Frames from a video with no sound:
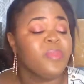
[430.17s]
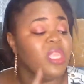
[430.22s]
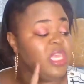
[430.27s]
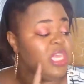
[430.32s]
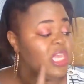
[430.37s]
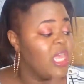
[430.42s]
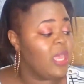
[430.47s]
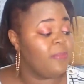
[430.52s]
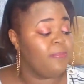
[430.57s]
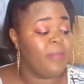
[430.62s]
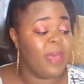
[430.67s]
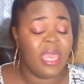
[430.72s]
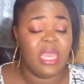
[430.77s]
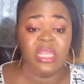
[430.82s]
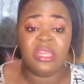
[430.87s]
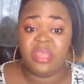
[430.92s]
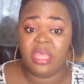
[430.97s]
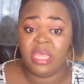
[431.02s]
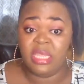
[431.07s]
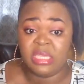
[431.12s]
He kept
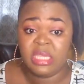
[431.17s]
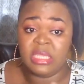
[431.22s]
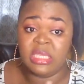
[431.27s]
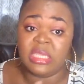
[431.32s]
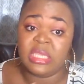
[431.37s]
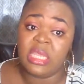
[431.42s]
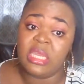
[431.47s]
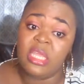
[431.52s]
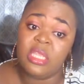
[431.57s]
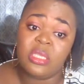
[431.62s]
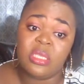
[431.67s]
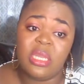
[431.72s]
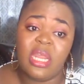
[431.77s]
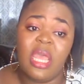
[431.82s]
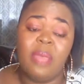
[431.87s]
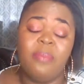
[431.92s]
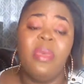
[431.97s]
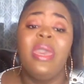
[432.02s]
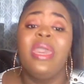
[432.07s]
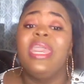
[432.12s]
buying things and sending to
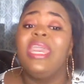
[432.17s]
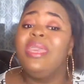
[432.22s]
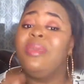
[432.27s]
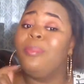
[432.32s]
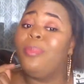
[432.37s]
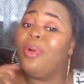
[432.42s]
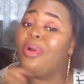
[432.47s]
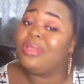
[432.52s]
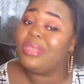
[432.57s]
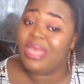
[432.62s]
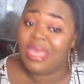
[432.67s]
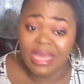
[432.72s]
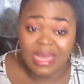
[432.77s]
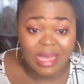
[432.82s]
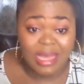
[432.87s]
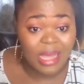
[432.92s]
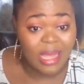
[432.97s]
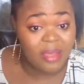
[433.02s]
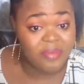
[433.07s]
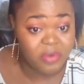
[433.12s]
them. He bought a
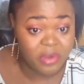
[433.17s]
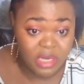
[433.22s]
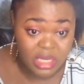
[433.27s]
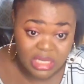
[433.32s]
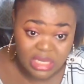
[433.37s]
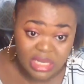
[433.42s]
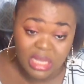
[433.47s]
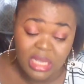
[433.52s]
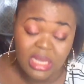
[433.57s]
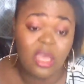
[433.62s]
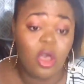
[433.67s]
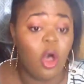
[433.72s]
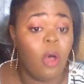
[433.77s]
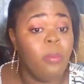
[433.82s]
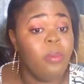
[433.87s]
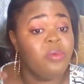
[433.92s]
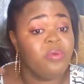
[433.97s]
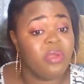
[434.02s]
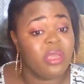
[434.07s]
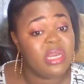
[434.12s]
car for this lady,
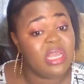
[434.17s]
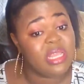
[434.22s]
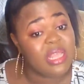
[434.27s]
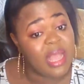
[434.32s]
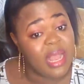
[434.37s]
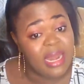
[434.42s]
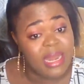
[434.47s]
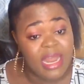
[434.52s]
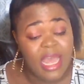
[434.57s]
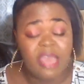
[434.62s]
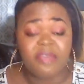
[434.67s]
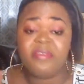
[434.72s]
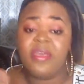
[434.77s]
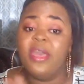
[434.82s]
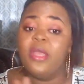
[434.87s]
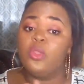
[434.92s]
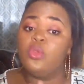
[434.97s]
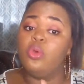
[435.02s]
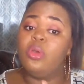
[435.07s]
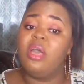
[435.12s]
upgraded her life,
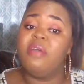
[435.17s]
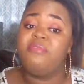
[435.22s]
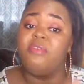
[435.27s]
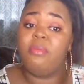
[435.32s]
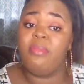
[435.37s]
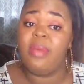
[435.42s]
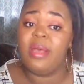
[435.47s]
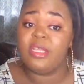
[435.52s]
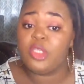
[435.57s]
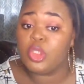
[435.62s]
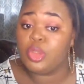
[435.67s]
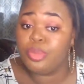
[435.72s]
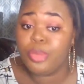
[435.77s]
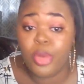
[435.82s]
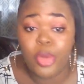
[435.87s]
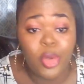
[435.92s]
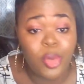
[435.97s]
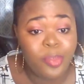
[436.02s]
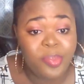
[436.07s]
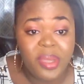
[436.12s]
took her from her
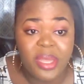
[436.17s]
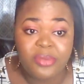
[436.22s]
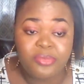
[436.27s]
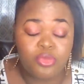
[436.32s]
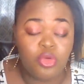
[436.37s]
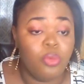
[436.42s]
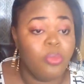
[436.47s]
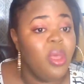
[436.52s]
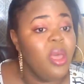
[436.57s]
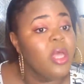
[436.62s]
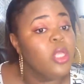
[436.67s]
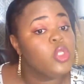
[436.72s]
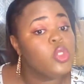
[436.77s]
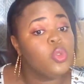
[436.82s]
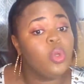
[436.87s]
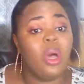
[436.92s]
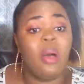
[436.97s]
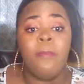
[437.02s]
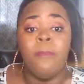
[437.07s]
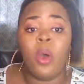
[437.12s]
small bedroom to
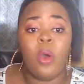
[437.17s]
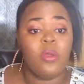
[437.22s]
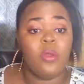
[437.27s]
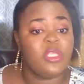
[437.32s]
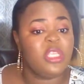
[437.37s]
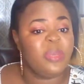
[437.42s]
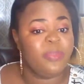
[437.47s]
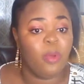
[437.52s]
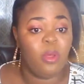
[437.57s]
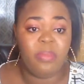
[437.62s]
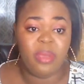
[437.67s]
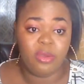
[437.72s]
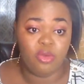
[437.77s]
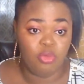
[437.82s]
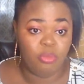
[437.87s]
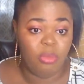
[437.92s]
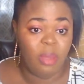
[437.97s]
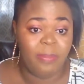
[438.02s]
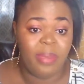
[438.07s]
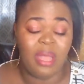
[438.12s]
a multiple
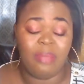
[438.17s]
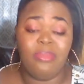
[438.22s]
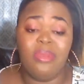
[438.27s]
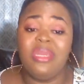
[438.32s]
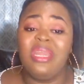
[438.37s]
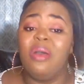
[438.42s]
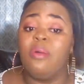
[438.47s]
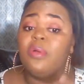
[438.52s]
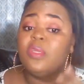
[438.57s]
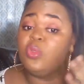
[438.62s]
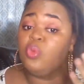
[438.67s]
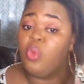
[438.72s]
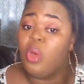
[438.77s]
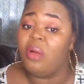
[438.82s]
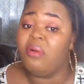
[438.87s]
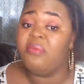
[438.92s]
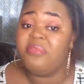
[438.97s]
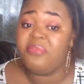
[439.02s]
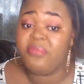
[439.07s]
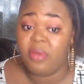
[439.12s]
bedroom apartment that was
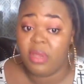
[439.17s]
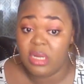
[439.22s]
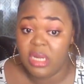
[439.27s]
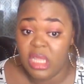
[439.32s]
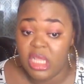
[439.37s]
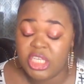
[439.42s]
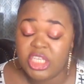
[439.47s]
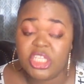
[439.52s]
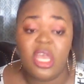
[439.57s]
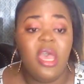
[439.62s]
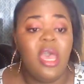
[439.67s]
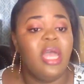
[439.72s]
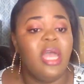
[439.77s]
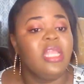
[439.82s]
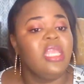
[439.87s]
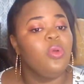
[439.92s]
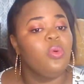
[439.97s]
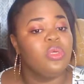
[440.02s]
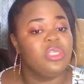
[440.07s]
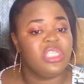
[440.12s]
well furnished, and
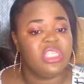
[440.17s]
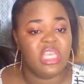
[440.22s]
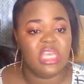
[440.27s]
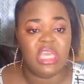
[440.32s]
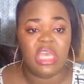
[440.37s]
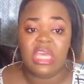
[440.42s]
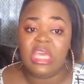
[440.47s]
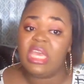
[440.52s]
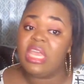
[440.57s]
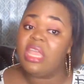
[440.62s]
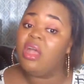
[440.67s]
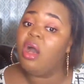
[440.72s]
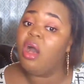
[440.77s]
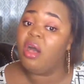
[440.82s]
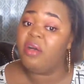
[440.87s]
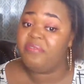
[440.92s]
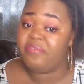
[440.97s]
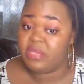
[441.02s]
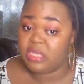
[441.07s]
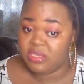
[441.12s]
he was taking care
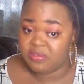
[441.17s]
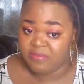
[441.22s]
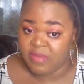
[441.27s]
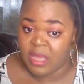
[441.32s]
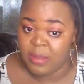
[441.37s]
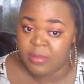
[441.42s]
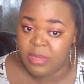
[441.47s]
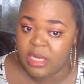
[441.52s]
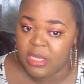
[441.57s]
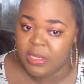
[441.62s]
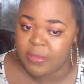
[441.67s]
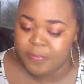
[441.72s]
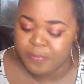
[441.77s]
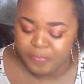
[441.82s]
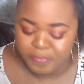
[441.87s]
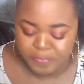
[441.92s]
of his family.